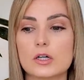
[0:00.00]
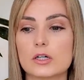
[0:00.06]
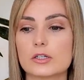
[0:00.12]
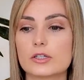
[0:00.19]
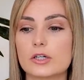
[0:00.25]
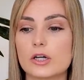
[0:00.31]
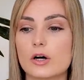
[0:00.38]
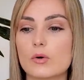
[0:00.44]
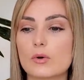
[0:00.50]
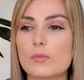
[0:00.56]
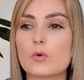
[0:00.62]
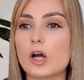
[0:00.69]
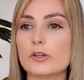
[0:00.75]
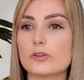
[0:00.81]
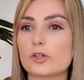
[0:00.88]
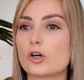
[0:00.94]
you know,
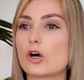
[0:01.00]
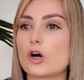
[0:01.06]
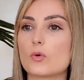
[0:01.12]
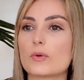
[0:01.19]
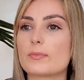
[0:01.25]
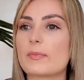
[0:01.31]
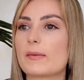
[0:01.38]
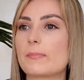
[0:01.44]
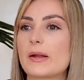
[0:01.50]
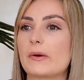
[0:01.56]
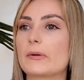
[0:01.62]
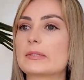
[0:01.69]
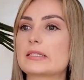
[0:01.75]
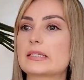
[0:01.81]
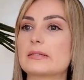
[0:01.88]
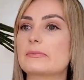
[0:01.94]
got in the car with my
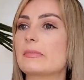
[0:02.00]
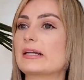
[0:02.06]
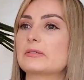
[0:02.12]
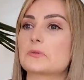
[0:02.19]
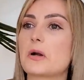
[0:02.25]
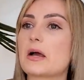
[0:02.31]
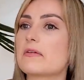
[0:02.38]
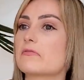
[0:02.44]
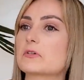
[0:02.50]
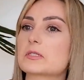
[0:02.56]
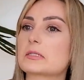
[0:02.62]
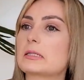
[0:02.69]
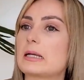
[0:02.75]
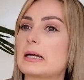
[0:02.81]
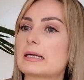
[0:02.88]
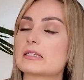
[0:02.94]
parents and did my driver's
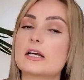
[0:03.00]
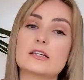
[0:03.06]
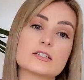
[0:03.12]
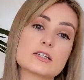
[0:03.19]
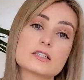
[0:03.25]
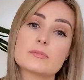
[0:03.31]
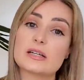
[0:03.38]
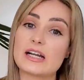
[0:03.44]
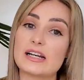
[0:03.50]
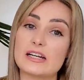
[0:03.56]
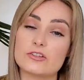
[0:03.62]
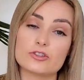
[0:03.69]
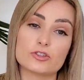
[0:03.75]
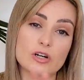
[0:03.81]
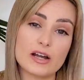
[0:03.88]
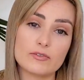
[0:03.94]
class. Doesn't mean I
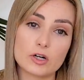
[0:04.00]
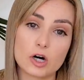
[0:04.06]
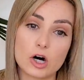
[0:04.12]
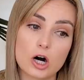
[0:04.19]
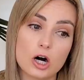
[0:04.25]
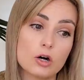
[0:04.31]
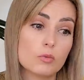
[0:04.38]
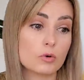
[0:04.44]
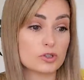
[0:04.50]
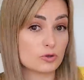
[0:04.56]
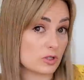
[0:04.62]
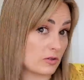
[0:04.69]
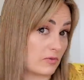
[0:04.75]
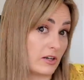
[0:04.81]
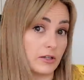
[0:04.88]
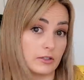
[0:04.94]
didn't drive a car, which
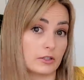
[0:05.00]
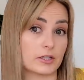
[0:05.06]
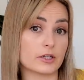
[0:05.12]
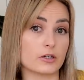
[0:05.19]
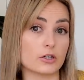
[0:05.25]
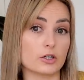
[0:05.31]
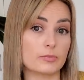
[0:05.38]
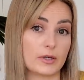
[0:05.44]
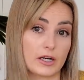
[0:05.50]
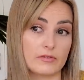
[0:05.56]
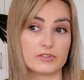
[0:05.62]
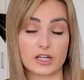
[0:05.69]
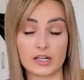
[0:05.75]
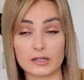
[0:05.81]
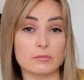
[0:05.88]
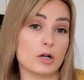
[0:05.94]
was very illegal, but I've
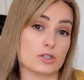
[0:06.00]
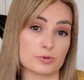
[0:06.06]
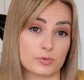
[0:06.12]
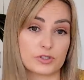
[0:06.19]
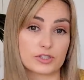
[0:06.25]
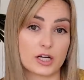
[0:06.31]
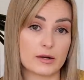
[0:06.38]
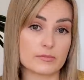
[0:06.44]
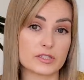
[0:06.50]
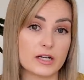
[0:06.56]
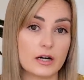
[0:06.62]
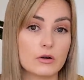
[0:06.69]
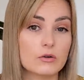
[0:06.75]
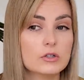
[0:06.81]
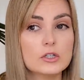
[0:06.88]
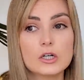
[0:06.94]
done it multiple times
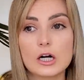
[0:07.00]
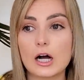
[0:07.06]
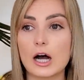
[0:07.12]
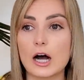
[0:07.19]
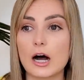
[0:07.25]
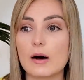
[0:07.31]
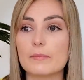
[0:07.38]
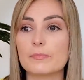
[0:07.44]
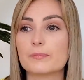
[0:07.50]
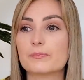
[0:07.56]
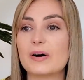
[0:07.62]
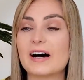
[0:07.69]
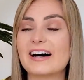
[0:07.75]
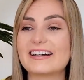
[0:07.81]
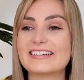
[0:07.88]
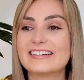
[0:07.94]
now.
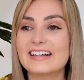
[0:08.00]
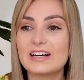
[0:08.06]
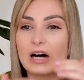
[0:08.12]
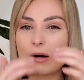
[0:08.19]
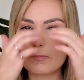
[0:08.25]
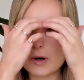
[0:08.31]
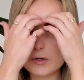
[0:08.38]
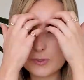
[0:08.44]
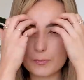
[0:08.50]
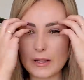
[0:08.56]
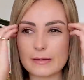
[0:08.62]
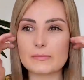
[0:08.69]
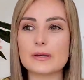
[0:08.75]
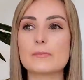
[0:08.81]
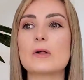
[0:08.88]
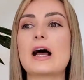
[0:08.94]
But most blind
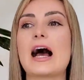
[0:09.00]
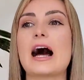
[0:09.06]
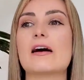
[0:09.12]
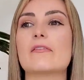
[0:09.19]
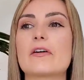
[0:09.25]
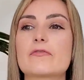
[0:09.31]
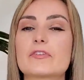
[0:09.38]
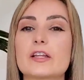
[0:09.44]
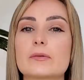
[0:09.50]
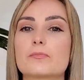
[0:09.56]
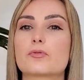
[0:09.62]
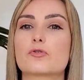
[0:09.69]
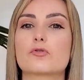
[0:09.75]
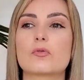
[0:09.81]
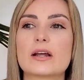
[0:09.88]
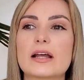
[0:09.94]
people have. I feel like
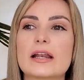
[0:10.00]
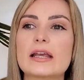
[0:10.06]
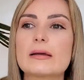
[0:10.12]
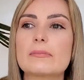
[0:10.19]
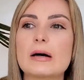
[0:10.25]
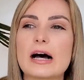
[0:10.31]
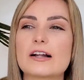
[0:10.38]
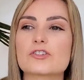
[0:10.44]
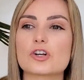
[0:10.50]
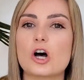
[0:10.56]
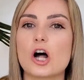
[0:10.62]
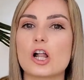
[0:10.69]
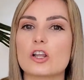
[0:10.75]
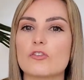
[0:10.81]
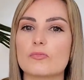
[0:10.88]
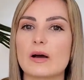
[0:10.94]
pretty much
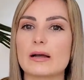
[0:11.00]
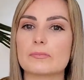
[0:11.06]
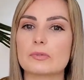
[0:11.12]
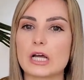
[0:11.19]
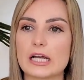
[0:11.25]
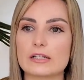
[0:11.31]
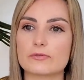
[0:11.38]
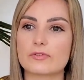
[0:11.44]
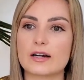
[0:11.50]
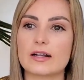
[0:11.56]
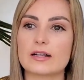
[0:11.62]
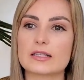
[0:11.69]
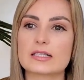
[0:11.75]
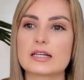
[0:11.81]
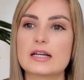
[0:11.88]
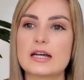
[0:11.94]
all of my blind
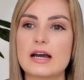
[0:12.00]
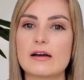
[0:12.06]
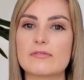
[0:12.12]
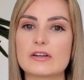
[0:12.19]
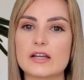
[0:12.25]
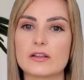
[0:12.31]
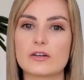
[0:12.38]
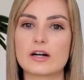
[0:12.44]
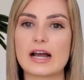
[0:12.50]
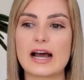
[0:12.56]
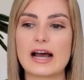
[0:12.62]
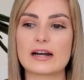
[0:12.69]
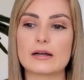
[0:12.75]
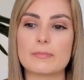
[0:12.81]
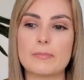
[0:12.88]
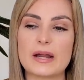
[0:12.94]
friends have either
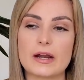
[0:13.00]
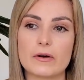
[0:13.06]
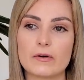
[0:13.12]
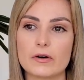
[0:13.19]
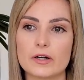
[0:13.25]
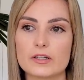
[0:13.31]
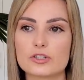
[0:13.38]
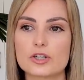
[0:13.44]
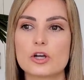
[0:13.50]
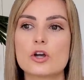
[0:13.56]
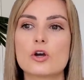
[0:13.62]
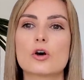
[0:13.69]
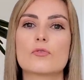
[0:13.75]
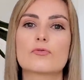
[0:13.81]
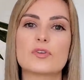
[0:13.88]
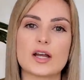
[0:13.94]
had a parent,
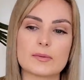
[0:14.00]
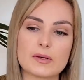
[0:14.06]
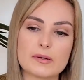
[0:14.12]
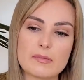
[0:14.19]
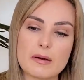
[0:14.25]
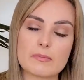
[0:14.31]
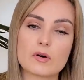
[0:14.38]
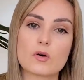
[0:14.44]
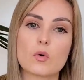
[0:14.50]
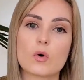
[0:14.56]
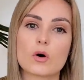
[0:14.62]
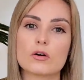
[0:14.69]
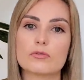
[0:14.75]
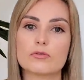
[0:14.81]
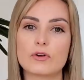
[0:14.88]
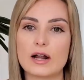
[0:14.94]
family member,
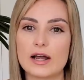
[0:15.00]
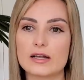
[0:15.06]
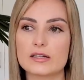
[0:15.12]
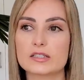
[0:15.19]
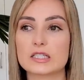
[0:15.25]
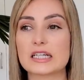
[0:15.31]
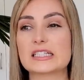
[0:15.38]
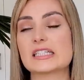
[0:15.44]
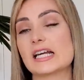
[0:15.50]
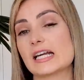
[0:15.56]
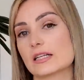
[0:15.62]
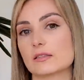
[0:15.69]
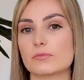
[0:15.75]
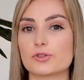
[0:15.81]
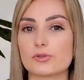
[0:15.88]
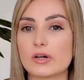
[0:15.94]
or friend like take
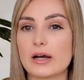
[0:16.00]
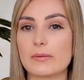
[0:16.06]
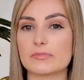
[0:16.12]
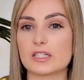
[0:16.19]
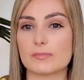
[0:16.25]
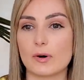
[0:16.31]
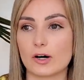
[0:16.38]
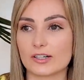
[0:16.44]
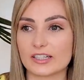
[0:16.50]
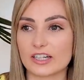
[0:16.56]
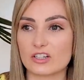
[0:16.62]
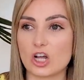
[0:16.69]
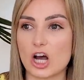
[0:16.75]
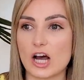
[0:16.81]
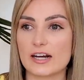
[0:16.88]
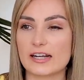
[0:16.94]
them to an empty parking
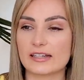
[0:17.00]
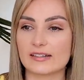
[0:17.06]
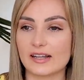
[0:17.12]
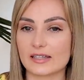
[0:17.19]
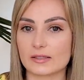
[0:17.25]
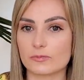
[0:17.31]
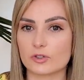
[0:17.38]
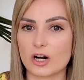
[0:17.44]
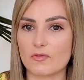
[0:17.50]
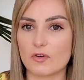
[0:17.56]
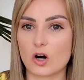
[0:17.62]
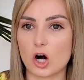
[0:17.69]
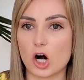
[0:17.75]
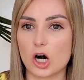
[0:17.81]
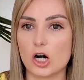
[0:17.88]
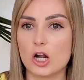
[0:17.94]
lot and let them drive a
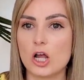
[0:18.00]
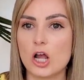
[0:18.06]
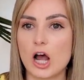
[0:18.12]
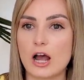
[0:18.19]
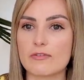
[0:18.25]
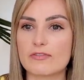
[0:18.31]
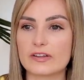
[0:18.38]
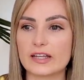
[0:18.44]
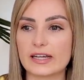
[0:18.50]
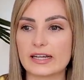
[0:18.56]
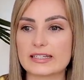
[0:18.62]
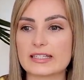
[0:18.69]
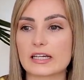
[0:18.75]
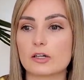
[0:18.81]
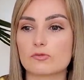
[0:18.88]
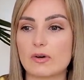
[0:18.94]
car. I feel like
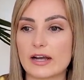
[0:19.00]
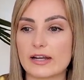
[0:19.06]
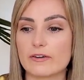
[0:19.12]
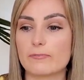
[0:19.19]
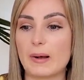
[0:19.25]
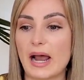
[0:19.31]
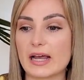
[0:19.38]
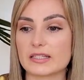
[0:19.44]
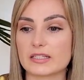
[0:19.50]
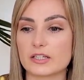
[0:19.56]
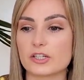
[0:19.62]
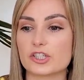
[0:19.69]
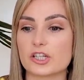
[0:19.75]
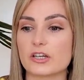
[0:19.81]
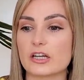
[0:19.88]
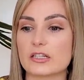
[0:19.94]
it's like a rite of
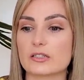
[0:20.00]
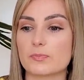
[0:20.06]
passage as